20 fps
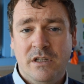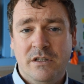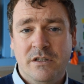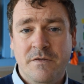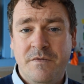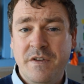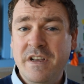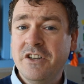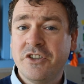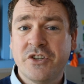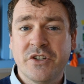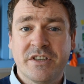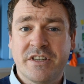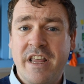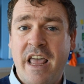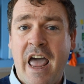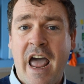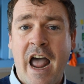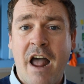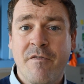The villagers
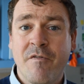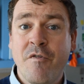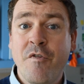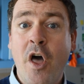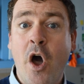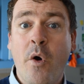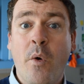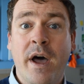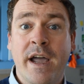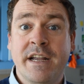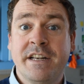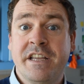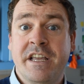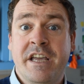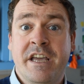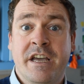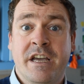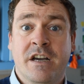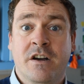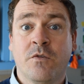there have no
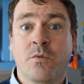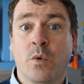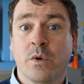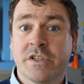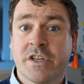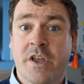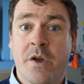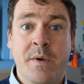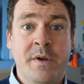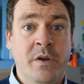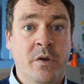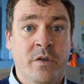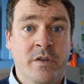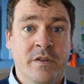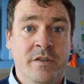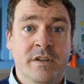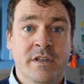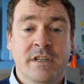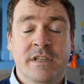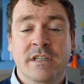idea of what's going
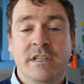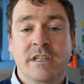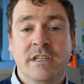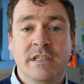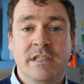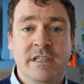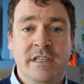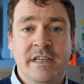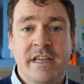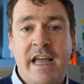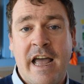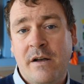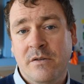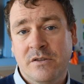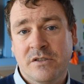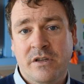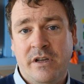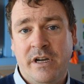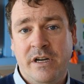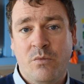on in the
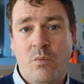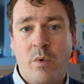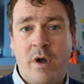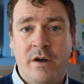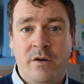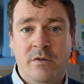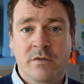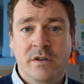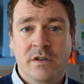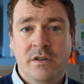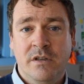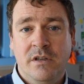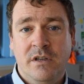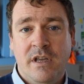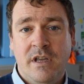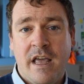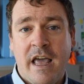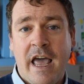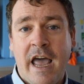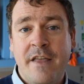outside world.
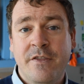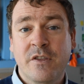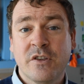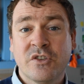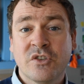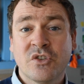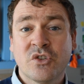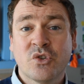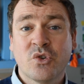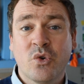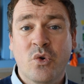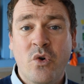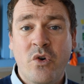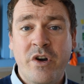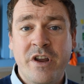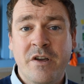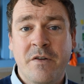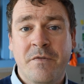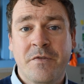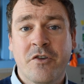And the
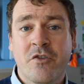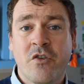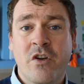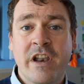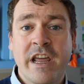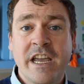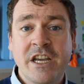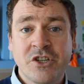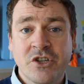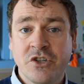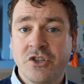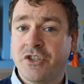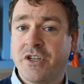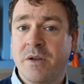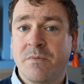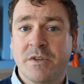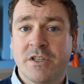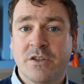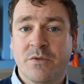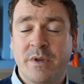story of the
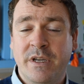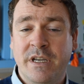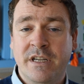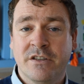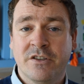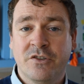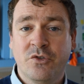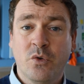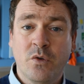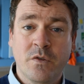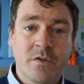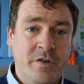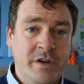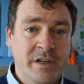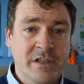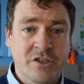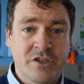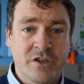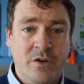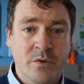relationship between the North
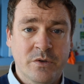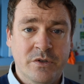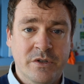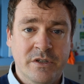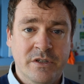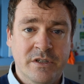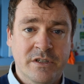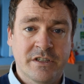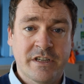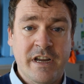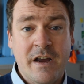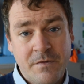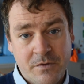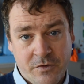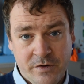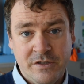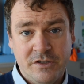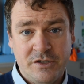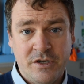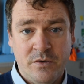Korean soldiers, South
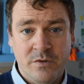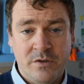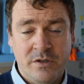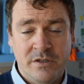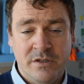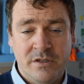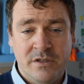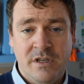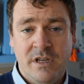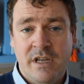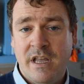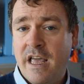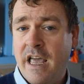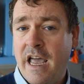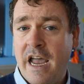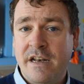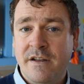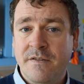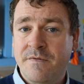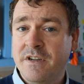Korean soldiers,
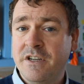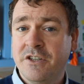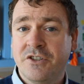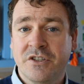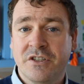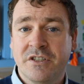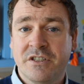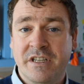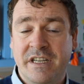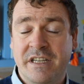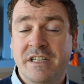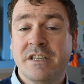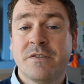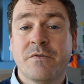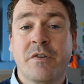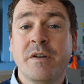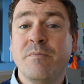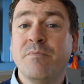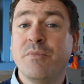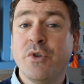and the villagers is
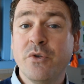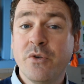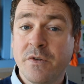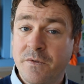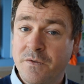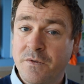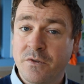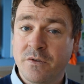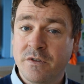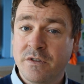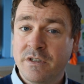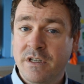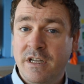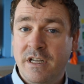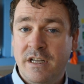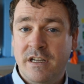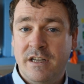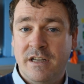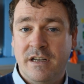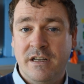very beautiful.
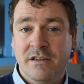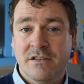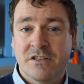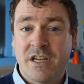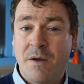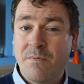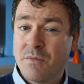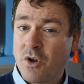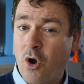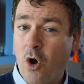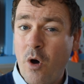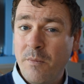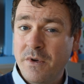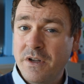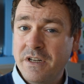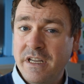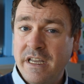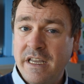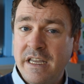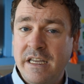Some
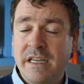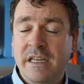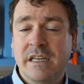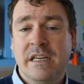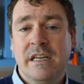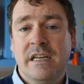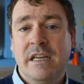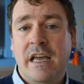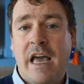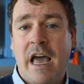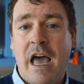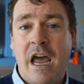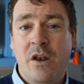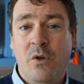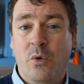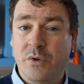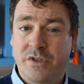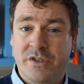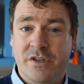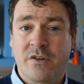comedy and
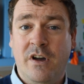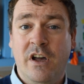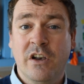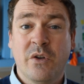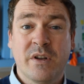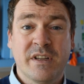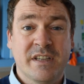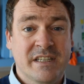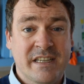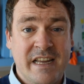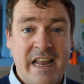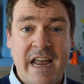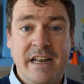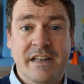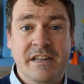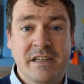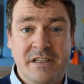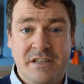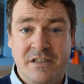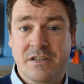also a lot of
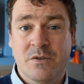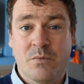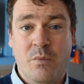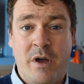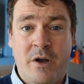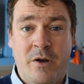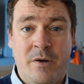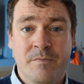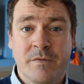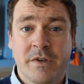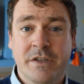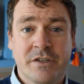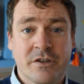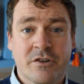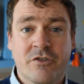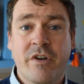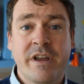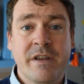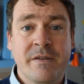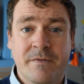sadness as well. It's a
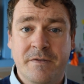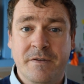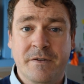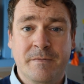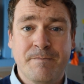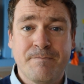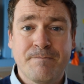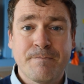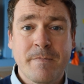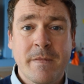great film.